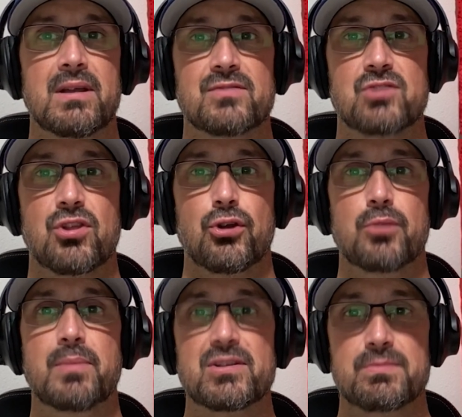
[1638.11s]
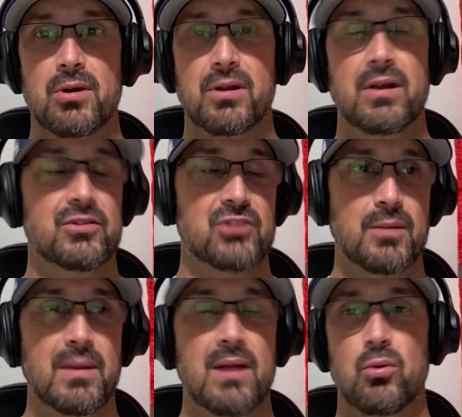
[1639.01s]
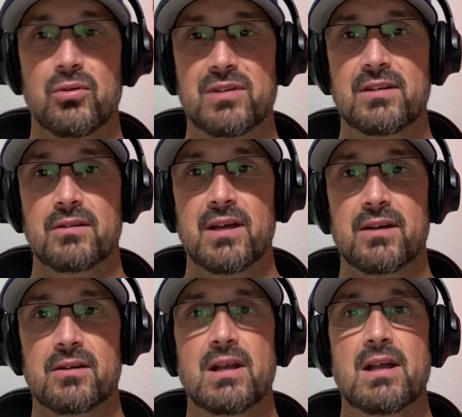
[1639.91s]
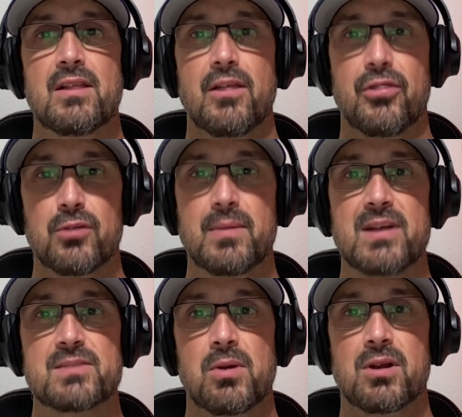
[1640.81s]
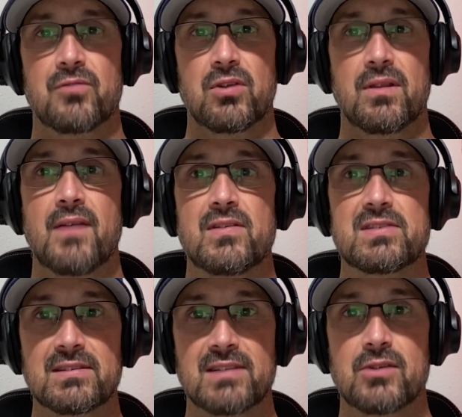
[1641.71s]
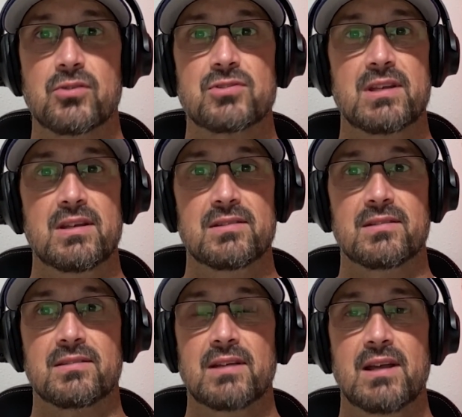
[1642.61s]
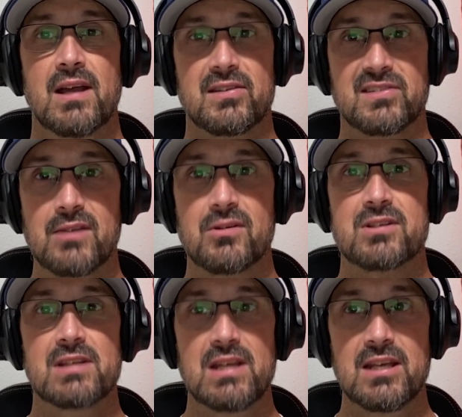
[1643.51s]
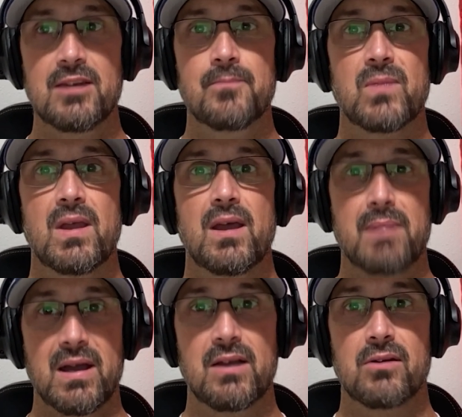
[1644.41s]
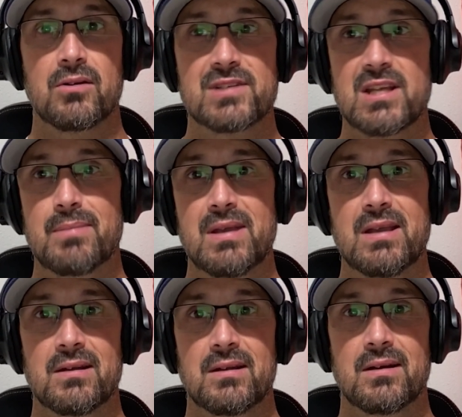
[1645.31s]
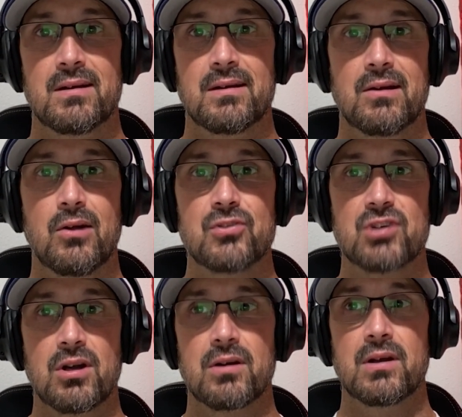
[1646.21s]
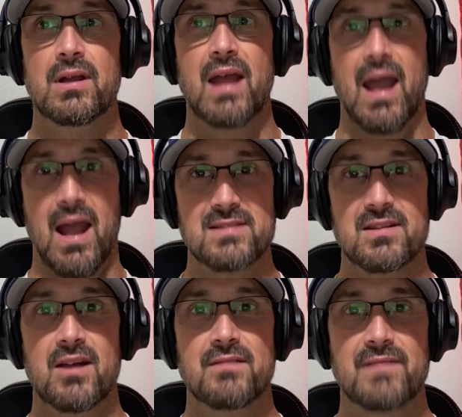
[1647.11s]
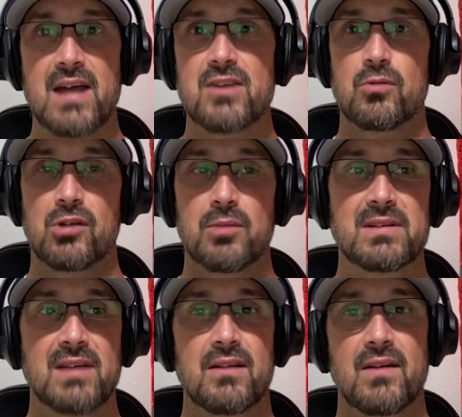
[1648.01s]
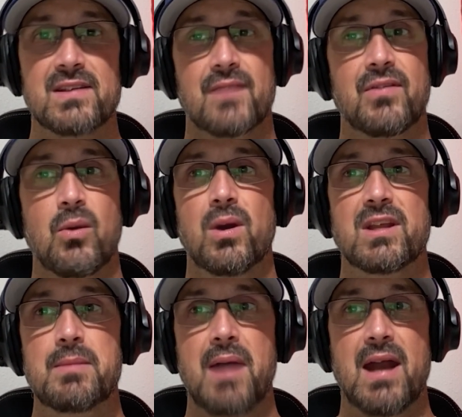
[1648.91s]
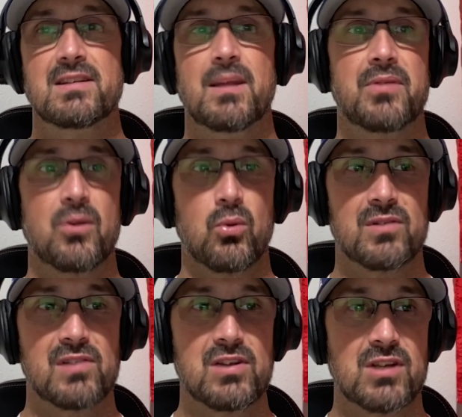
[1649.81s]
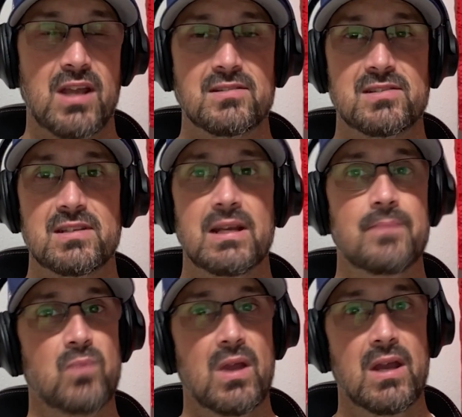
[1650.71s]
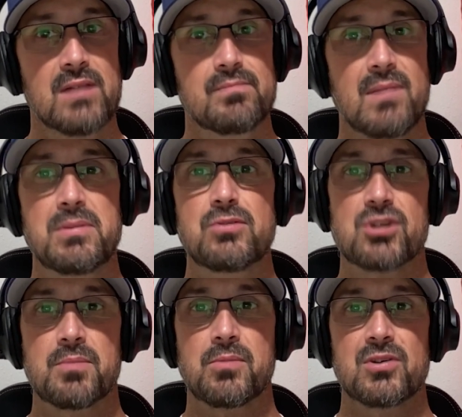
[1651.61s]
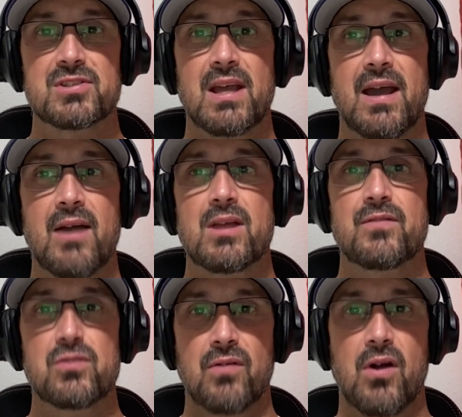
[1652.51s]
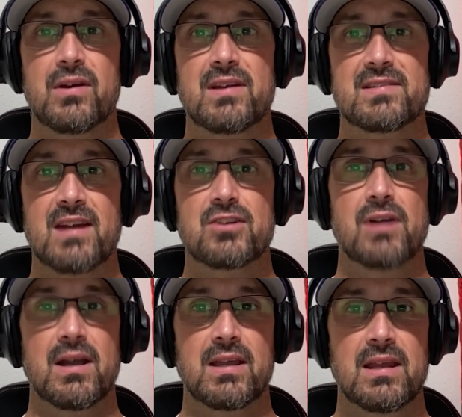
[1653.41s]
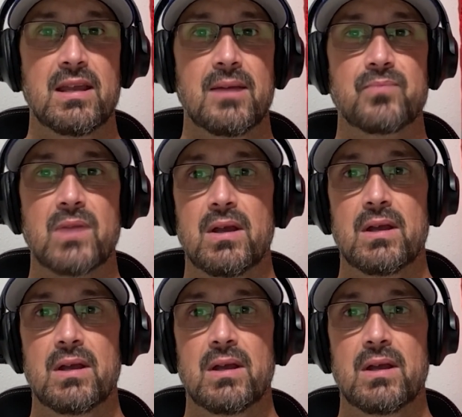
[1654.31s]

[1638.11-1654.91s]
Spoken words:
Because the third base market, I'll talk about it in more detail later, the third base market for a lot of these contenders is a serious need. Michael Garcia being an all-star adds a lot of value and could be tantalizing if they want to keep adding depth to the organization in Kansas City. Maybe you ship Garcia out if you've already decided you're not getting him.